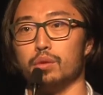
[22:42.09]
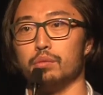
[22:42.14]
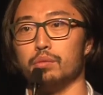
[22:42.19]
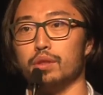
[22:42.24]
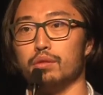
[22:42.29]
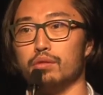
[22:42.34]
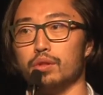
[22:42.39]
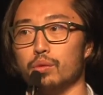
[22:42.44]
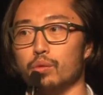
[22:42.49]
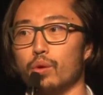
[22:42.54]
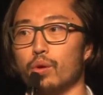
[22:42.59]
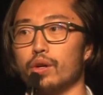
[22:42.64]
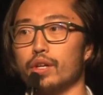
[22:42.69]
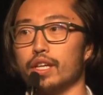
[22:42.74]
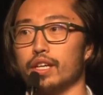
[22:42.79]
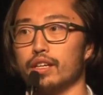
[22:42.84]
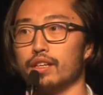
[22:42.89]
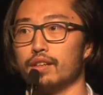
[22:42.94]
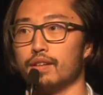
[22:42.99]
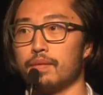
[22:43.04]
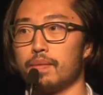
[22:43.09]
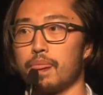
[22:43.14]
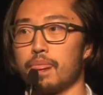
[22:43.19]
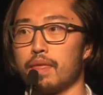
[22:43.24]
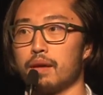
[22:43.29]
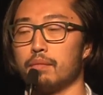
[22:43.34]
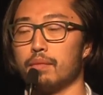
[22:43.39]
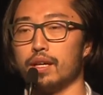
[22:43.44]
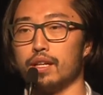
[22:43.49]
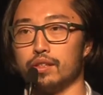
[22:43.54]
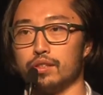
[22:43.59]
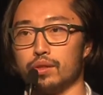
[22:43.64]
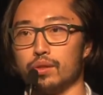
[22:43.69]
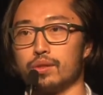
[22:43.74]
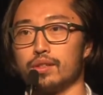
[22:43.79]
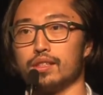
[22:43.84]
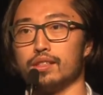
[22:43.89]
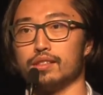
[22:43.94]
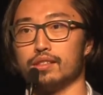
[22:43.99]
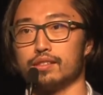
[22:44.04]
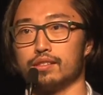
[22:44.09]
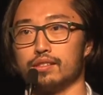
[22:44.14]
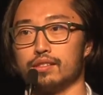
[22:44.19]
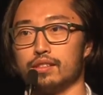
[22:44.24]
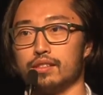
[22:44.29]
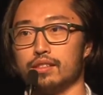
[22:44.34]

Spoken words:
be rewarded by the tokens